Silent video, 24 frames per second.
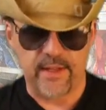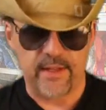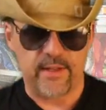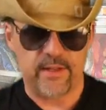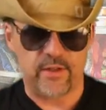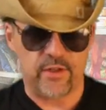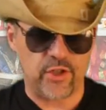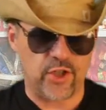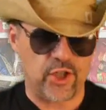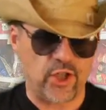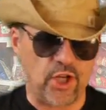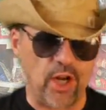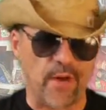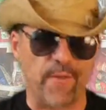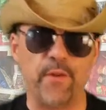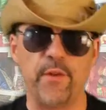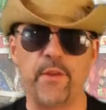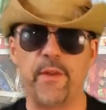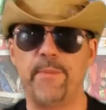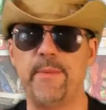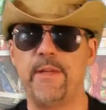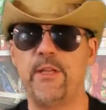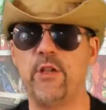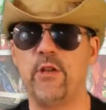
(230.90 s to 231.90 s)
shovel
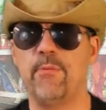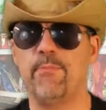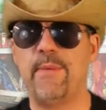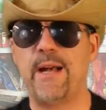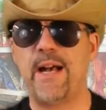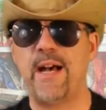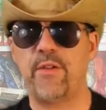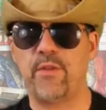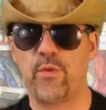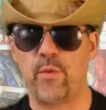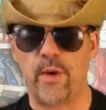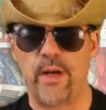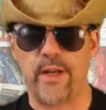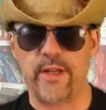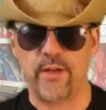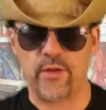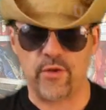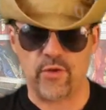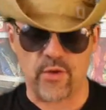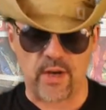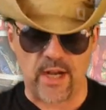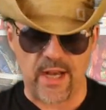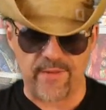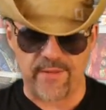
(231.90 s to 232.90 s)
them in your mouth while you're
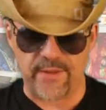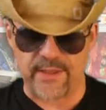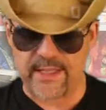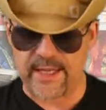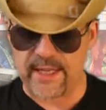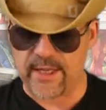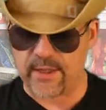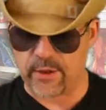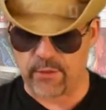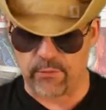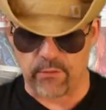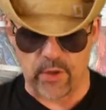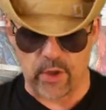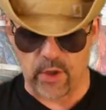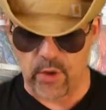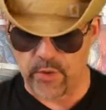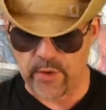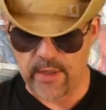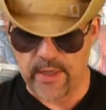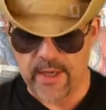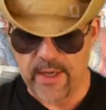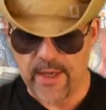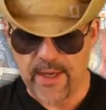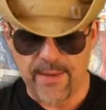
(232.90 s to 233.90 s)
driving down the
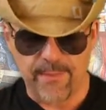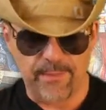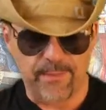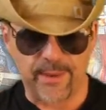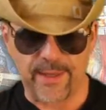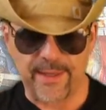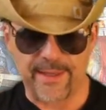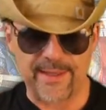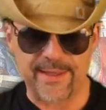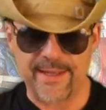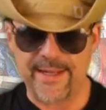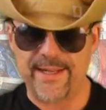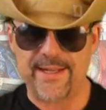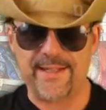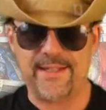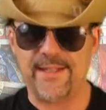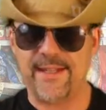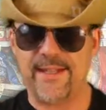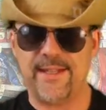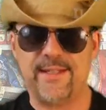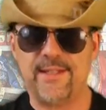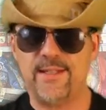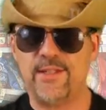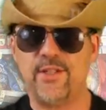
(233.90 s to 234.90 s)
road, but it,
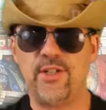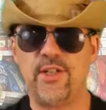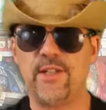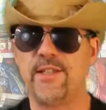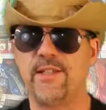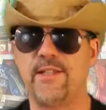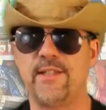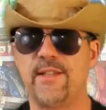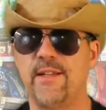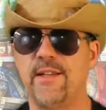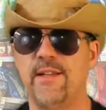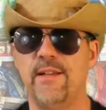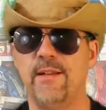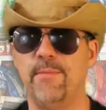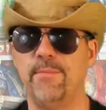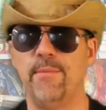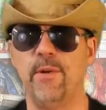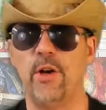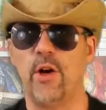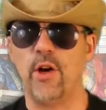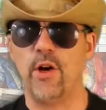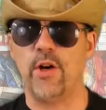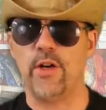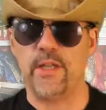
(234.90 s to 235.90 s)
it's just gonna
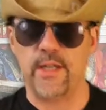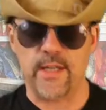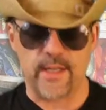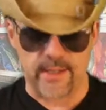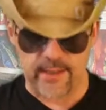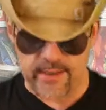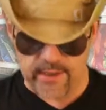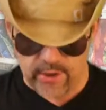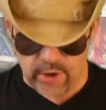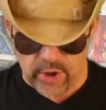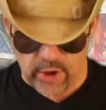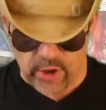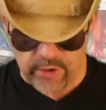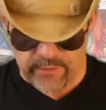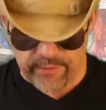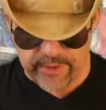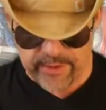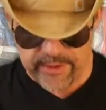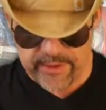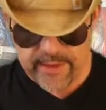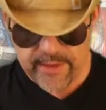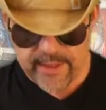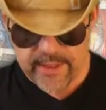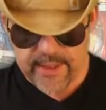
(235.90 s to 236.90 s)
hurt you in the long
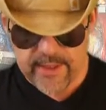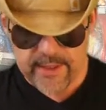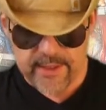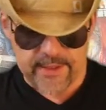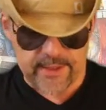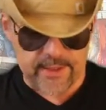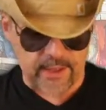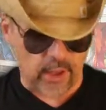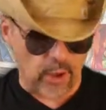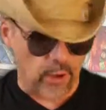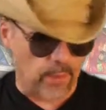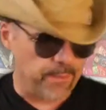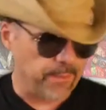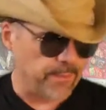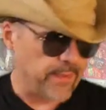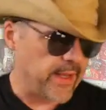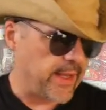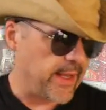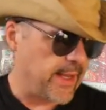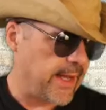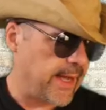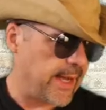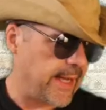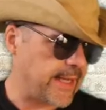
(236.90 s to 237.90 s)
run. So
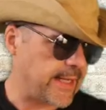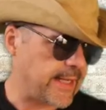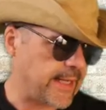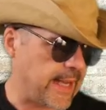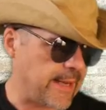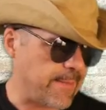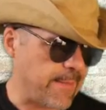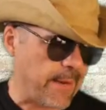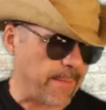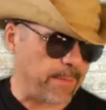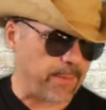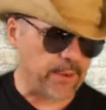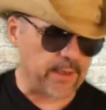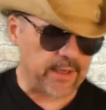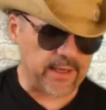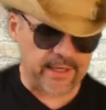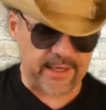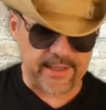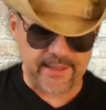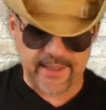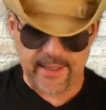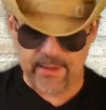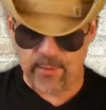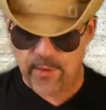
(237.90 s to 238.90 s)
I came up with an
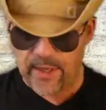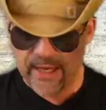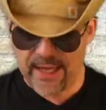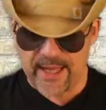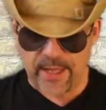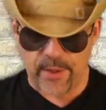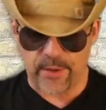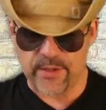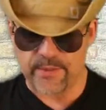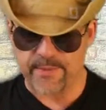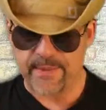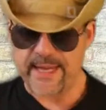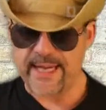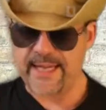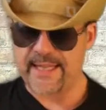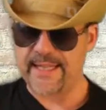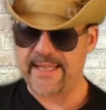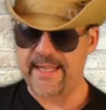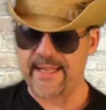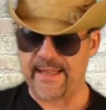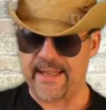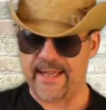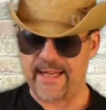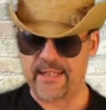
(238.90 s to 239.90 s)
idea while I was making
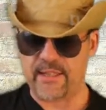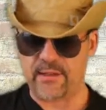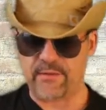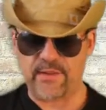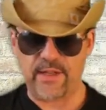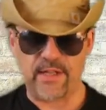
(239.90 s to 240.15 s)
that last